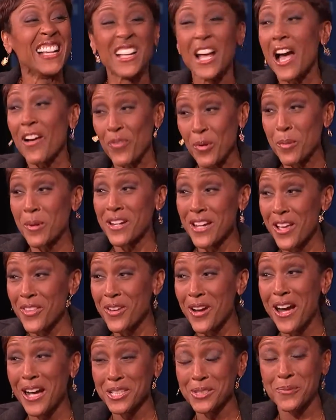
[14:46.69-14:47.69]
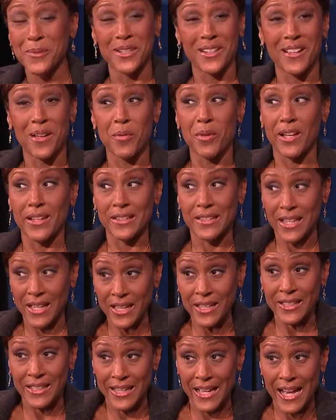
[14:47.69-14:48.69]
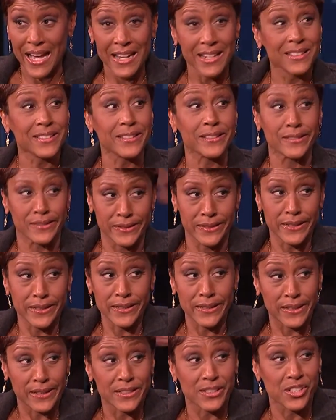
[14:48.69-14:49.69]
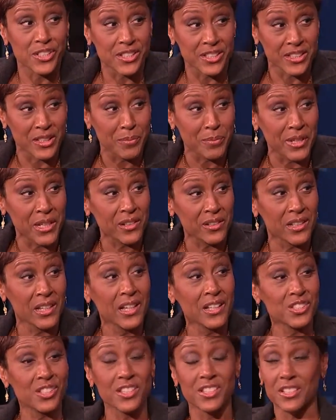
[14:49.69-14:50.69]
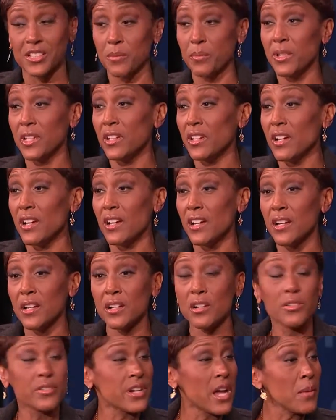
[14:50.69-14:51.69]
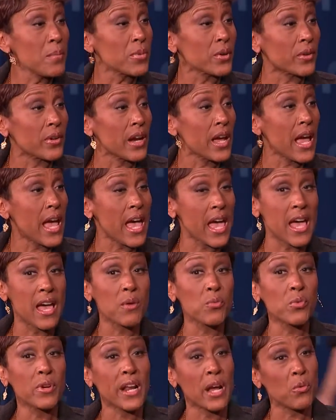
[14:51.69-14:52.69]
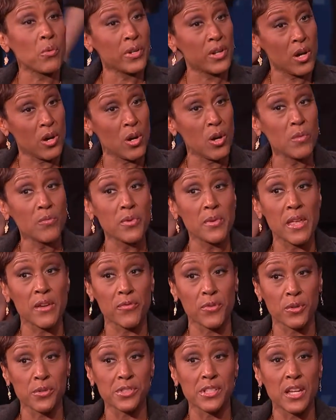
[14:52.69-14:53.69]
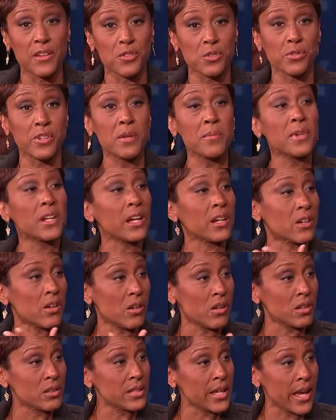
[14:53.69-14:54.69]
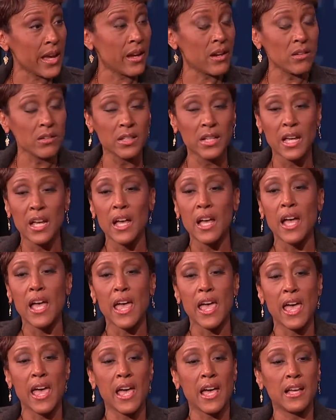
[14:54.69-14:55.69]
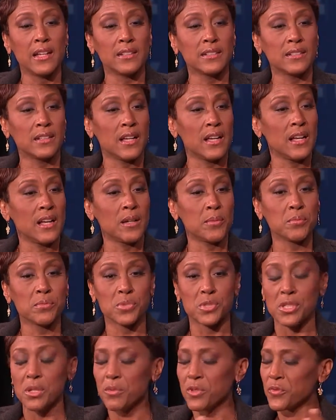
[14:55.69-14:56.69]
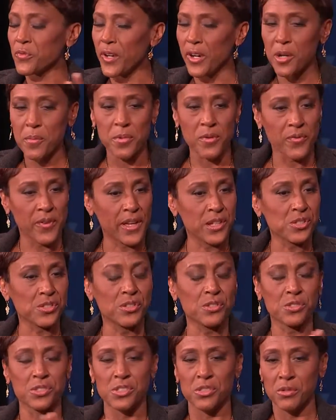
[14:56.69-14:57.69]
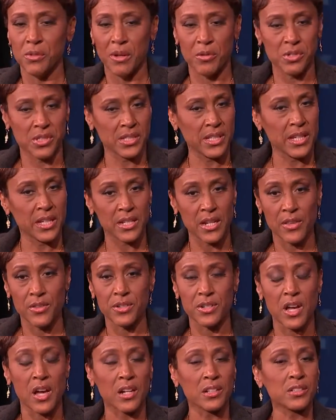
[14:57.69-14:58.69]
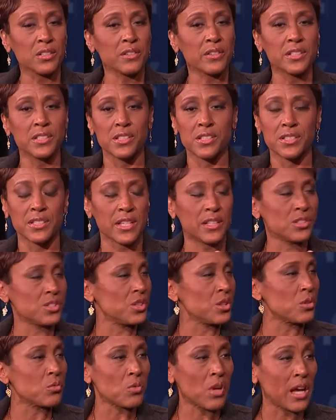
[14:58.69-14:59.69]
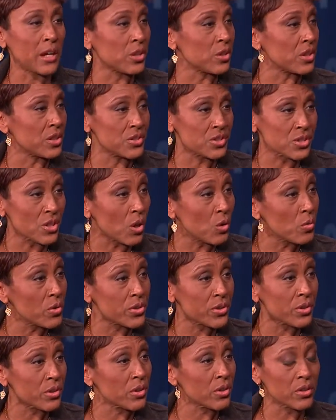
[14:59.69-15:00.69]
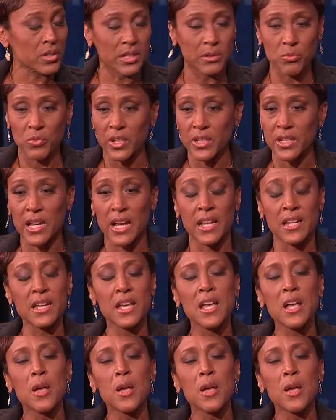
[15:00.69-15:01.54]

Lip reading: From another hospital. I'm like, yeah, you got it? She goes, yeah. And she slipped me her number. And when I went home from that first day of treatment, I called Gail, and she was very professional. She knew I was seeing another doctor, and she said I could consult with her and whatnot.